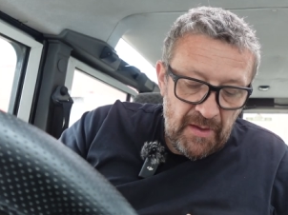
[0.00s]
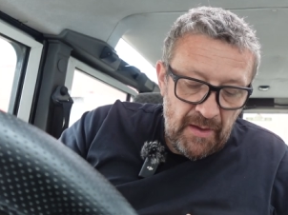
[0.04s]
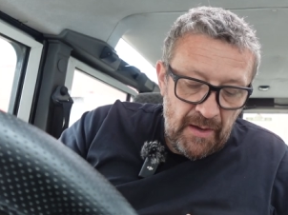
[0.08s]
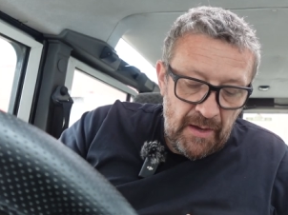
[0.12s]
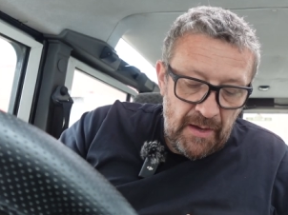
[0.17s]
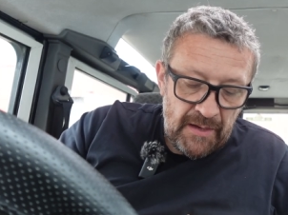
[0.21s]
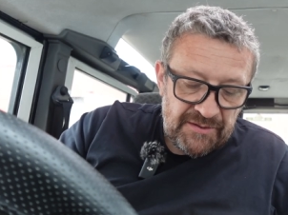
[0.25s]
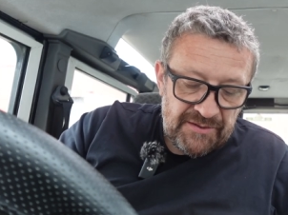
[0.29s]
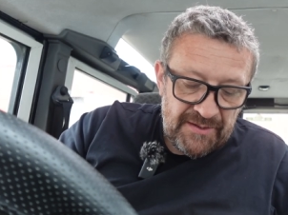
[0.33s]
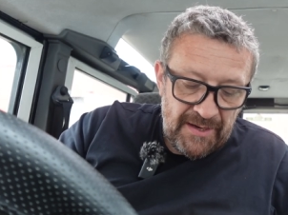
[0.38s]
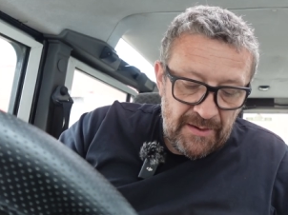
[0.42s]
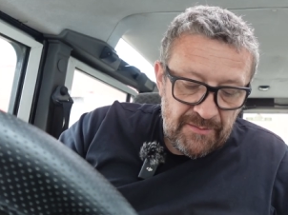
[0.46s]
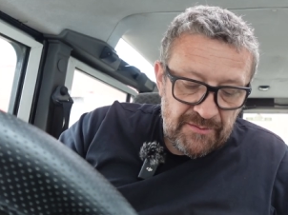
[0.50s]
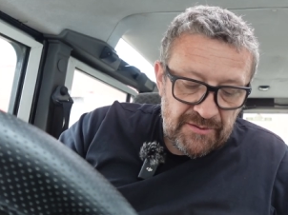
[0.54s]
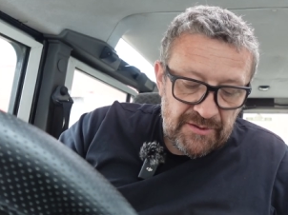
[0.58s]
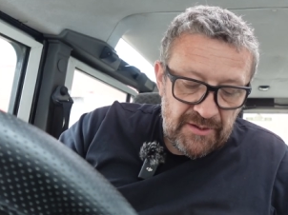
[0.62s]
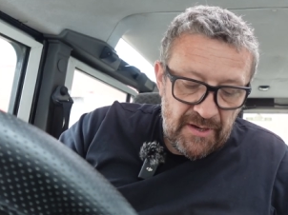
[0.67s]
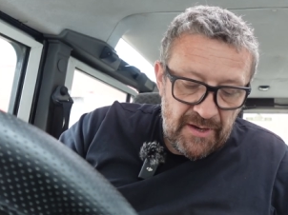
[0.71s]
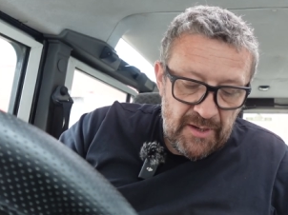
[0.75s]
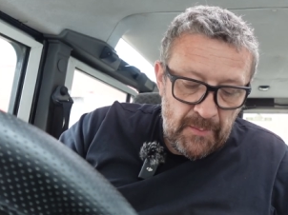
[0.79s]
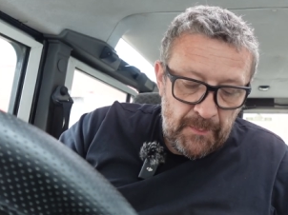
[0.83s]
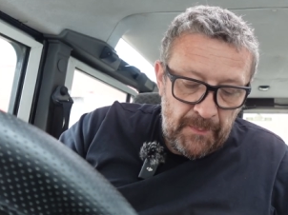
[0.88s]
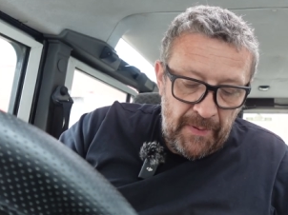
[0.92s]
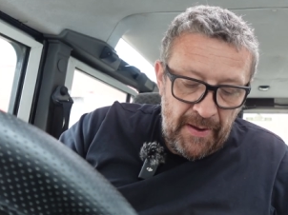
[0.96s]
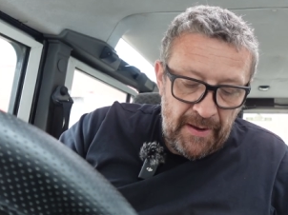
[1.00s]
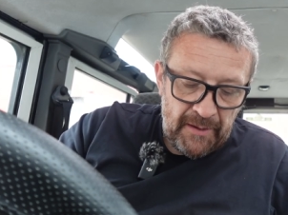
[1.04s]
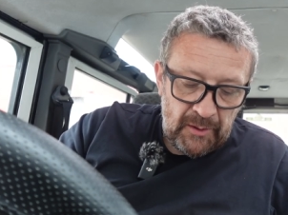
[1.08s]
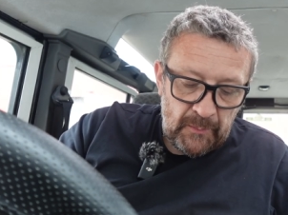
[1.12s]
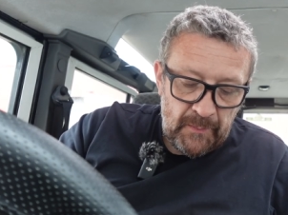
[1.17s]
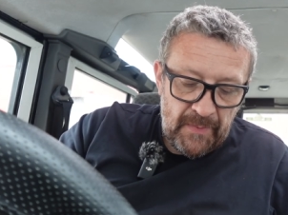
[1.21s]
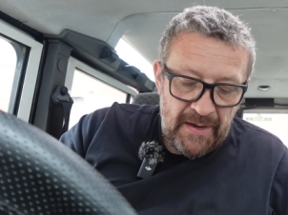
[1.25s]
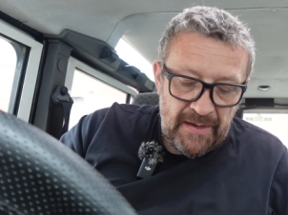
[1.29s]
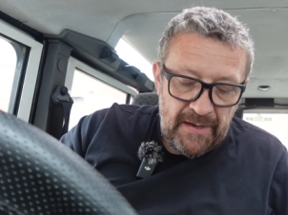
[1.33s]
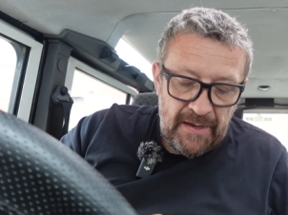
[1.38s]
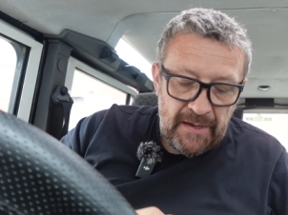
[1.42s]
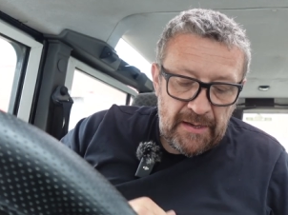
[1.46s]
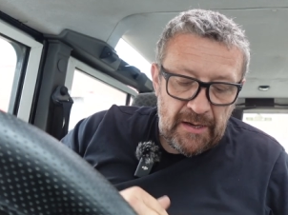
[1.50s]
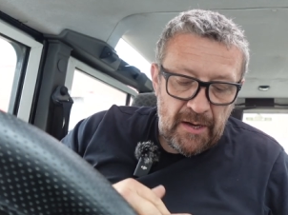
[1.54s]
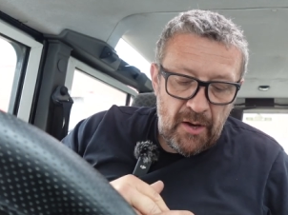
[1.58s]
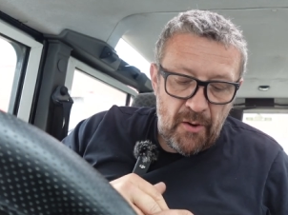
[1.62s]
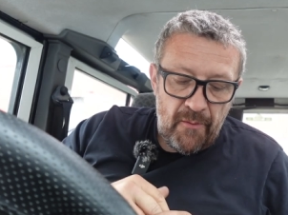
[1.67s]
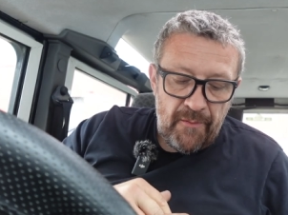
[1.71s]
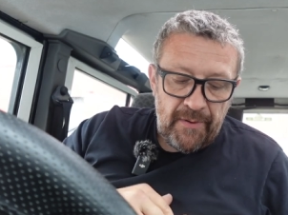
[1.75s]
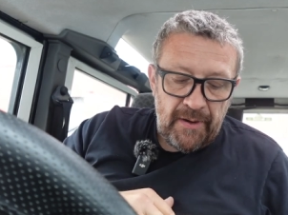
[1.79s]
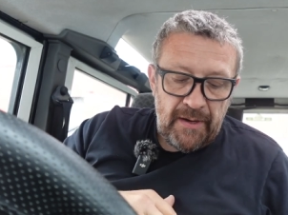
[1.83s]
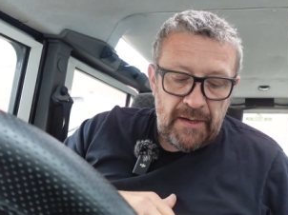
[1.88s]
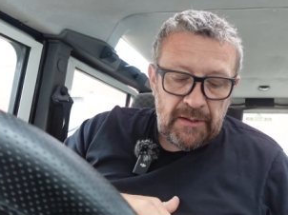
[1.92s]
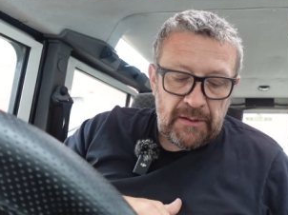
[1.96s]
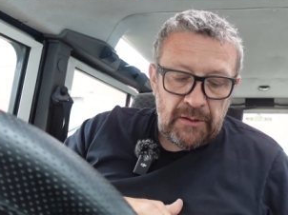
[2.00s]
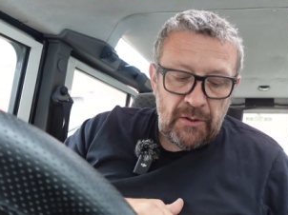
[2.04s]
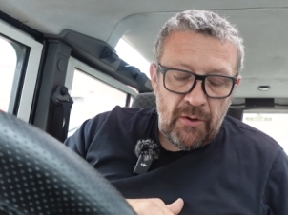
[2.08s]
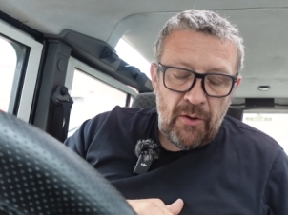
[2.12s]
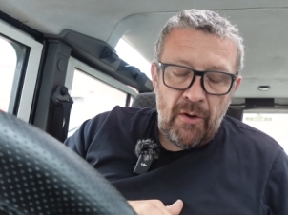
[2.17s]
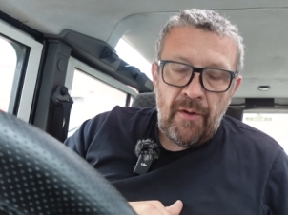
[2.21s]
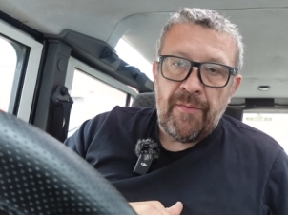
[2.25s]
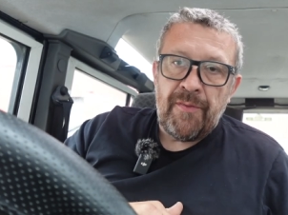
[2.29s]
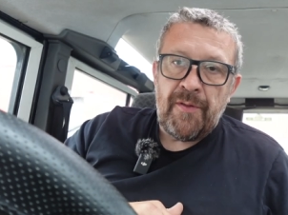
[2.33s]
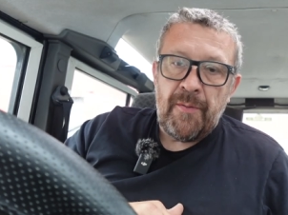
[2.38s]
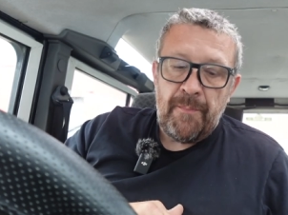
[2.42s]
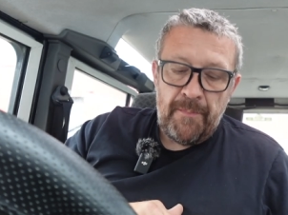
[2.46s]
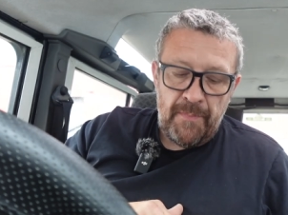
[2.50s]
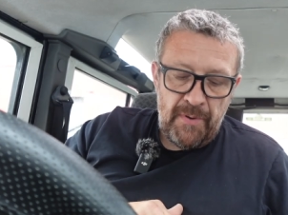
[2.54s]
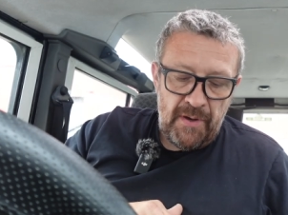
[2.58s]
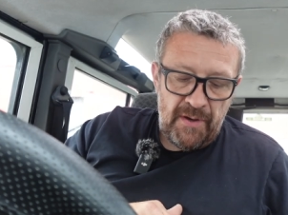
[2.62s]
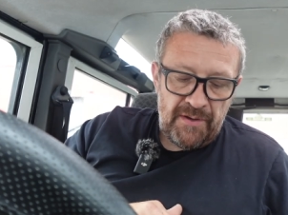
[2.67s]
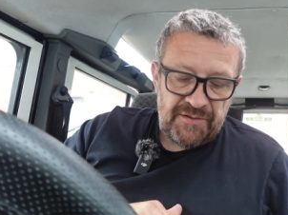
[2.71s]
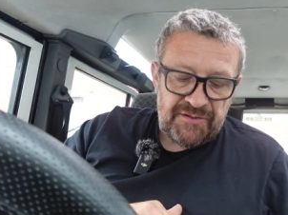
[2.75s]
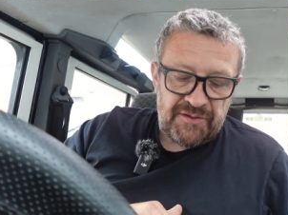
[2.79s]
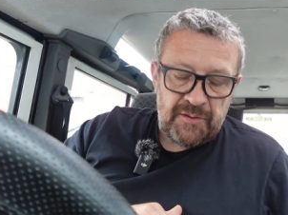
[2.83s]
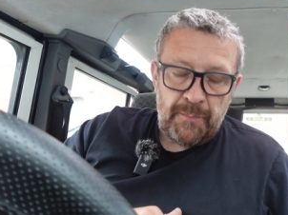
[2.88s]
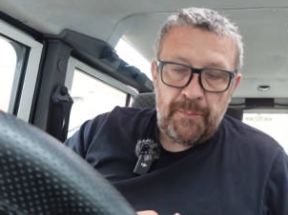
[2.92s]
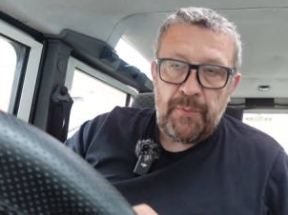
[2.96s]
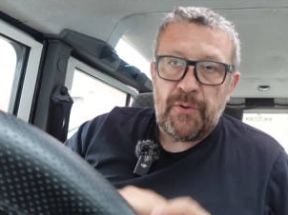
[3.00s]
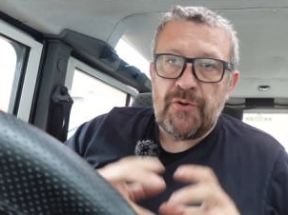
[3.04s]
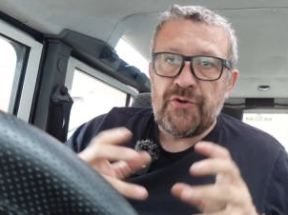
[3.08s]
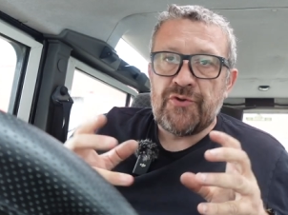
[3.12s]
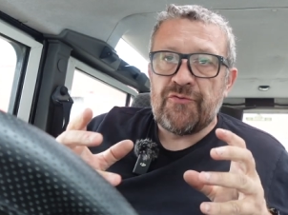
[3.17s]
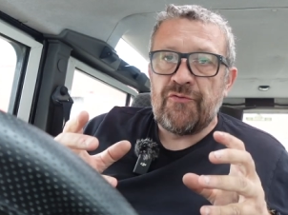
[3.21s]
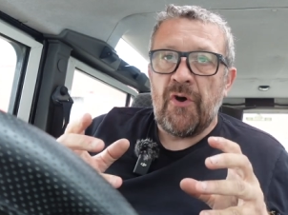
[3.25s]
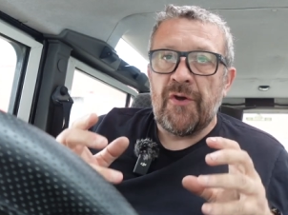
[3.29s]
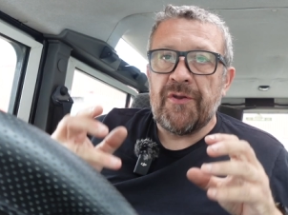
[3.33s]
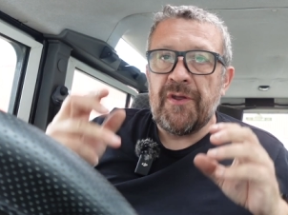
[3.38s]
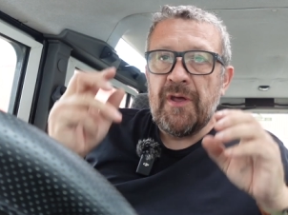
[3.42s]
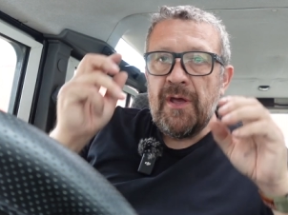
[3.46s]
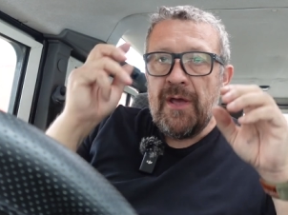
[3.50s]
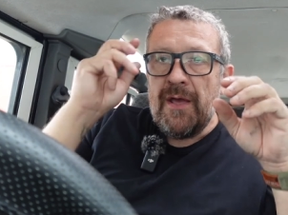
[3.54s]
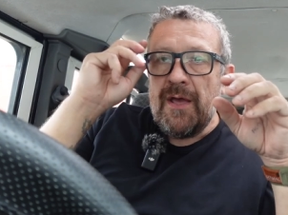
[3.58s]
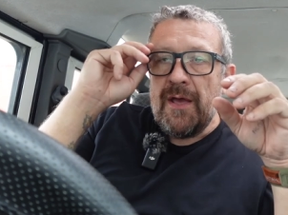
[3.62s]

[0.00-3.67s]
Uh, it sounds like the pedal may need lowering a little on the master push rod,